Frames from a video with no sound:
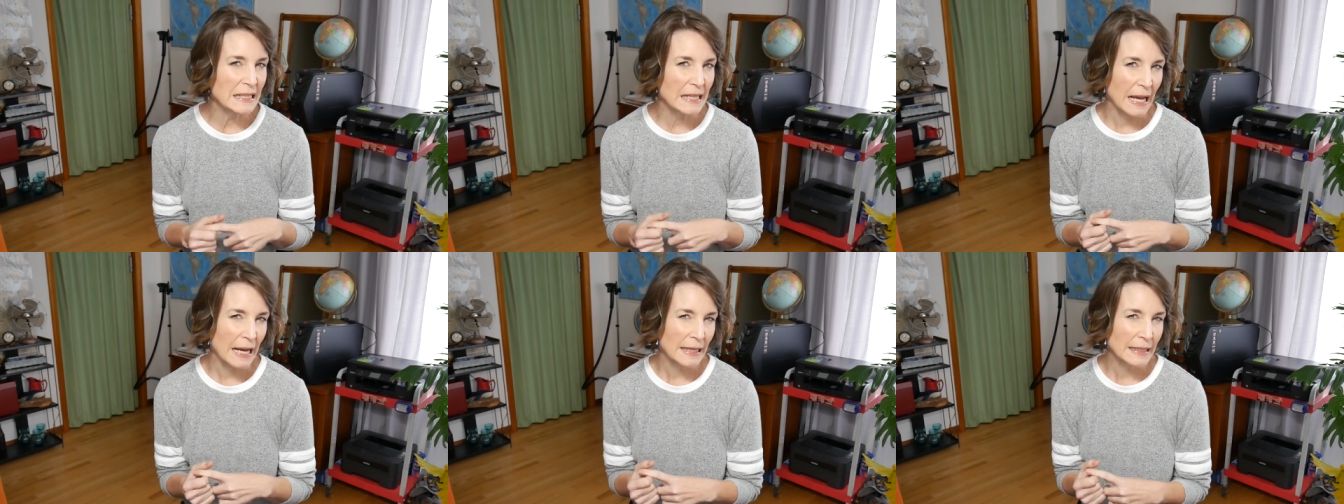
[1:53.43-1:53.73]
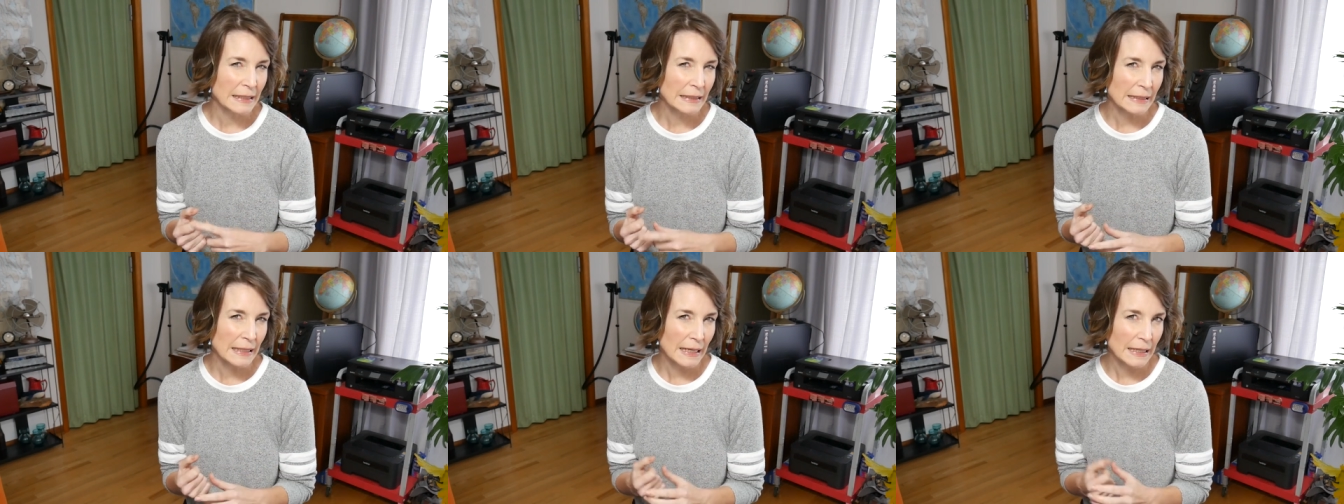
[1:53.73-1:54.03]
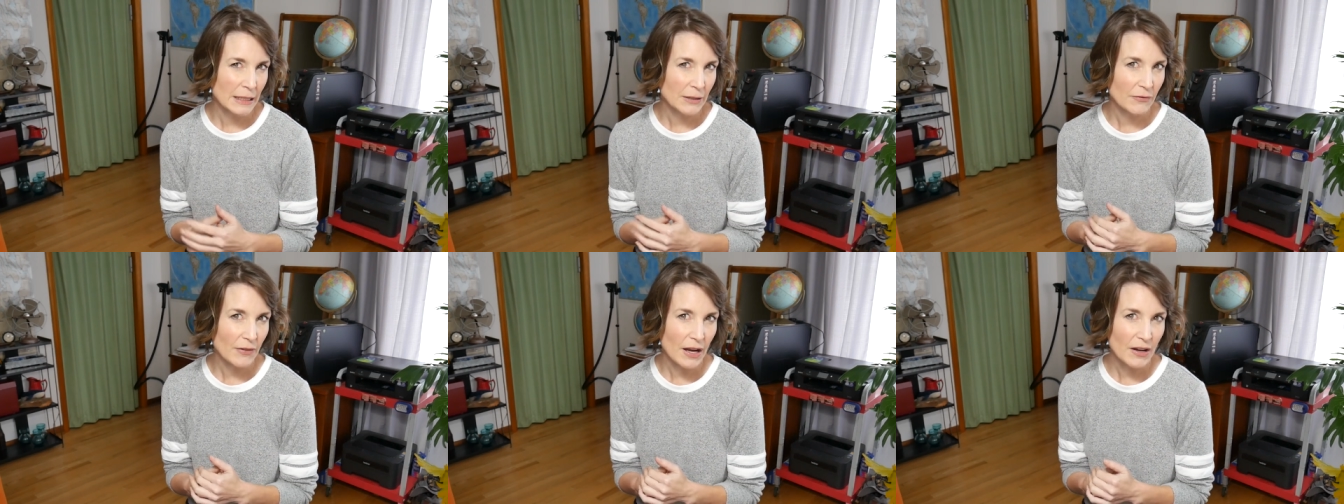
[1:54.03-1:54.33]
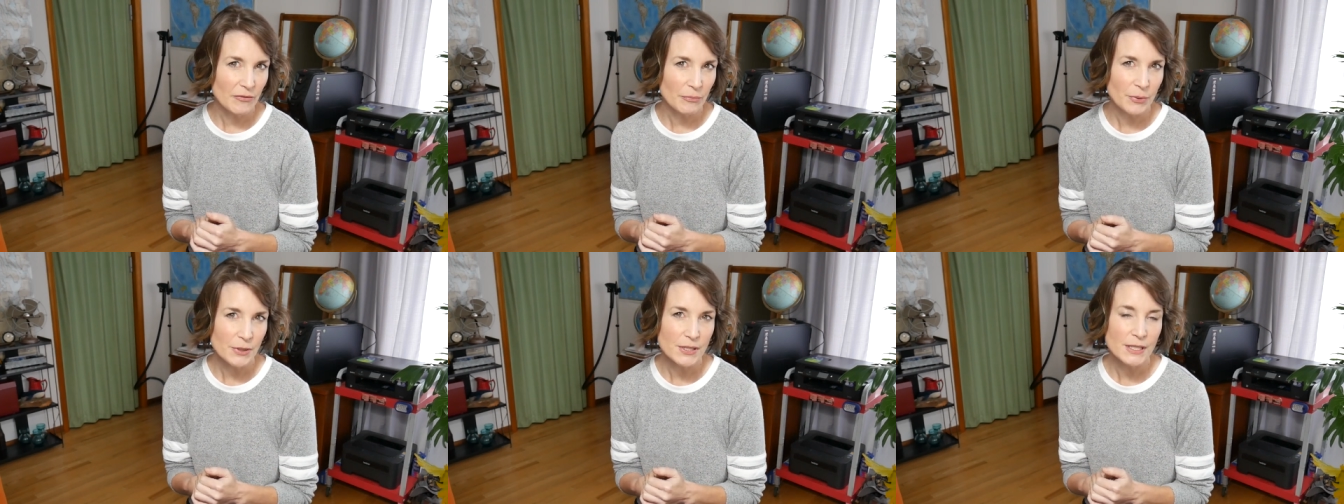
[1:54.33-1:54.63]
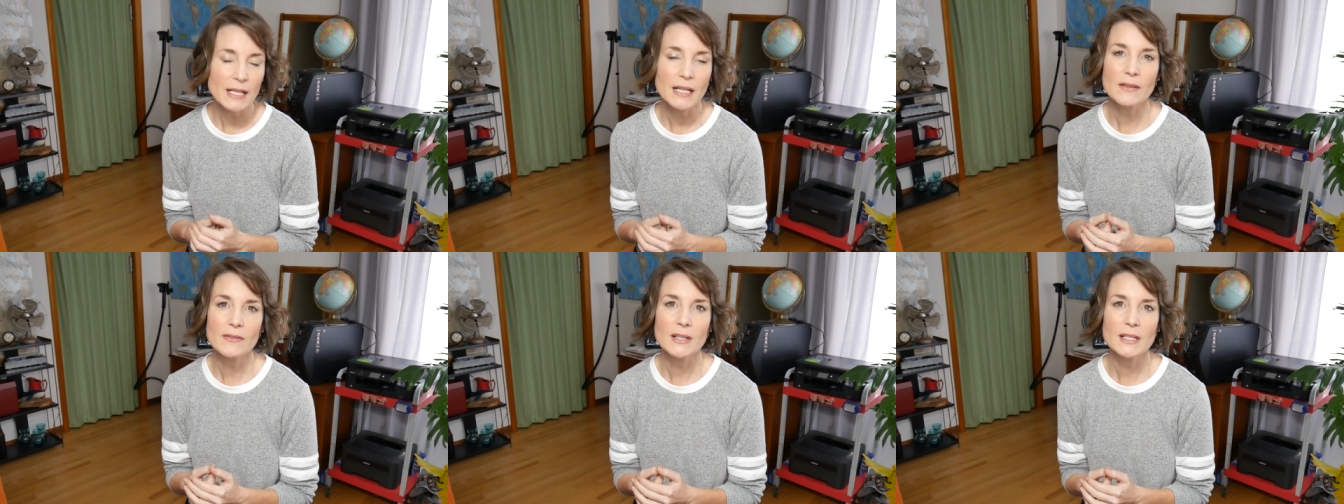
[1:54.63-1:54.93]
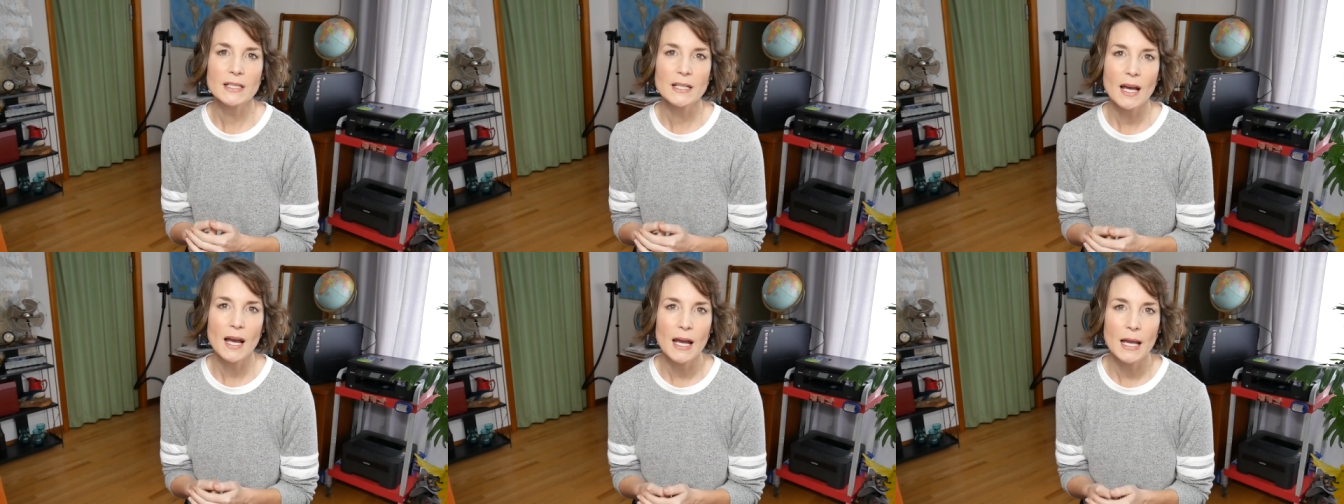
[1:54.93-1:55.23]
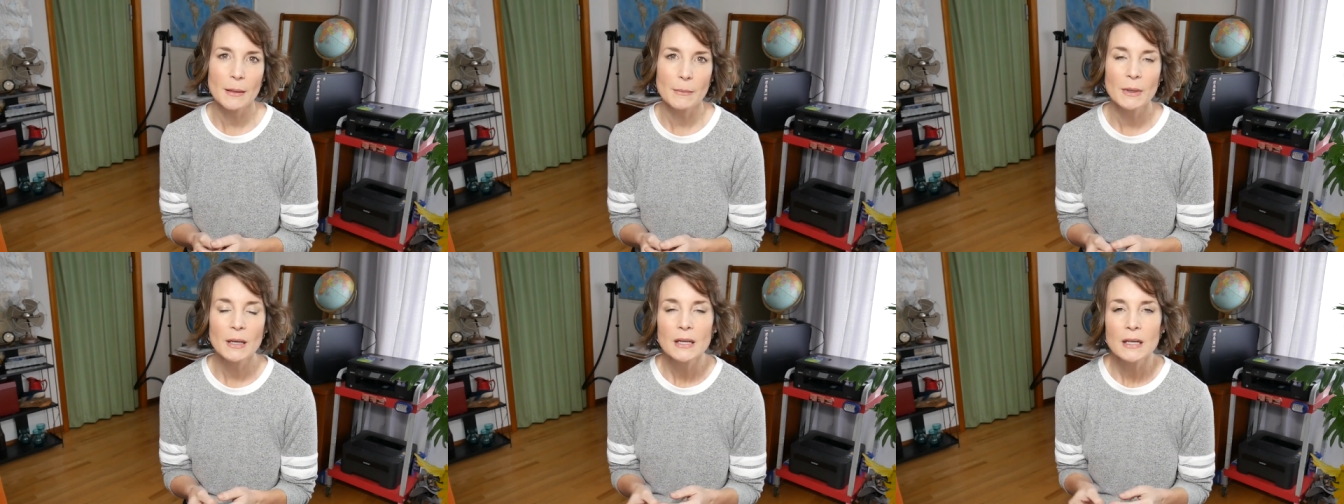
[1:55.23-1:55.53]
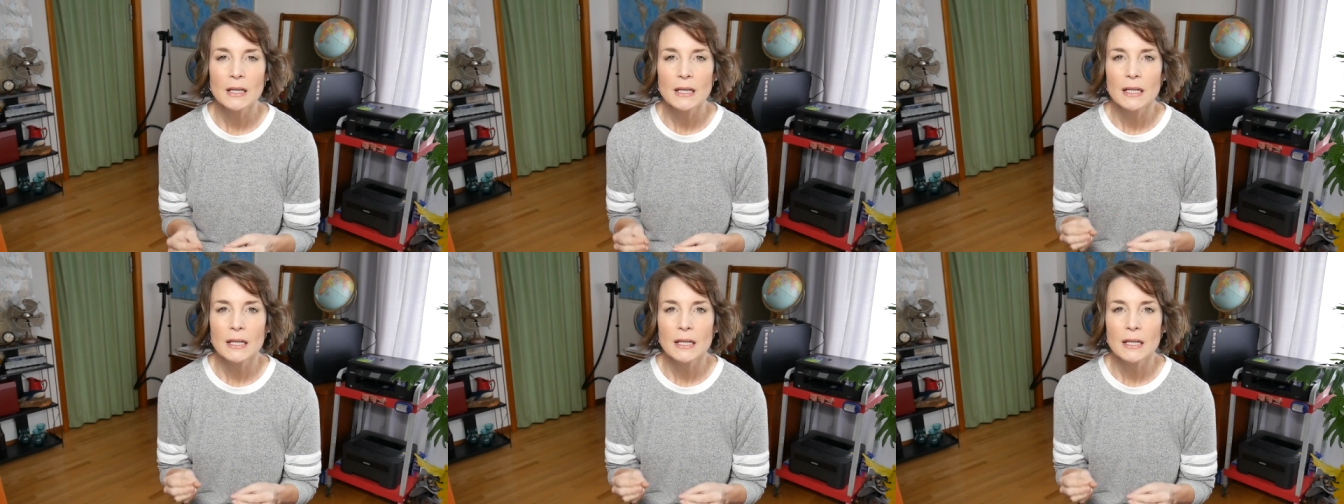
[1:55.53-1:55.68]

90, 95% of the time.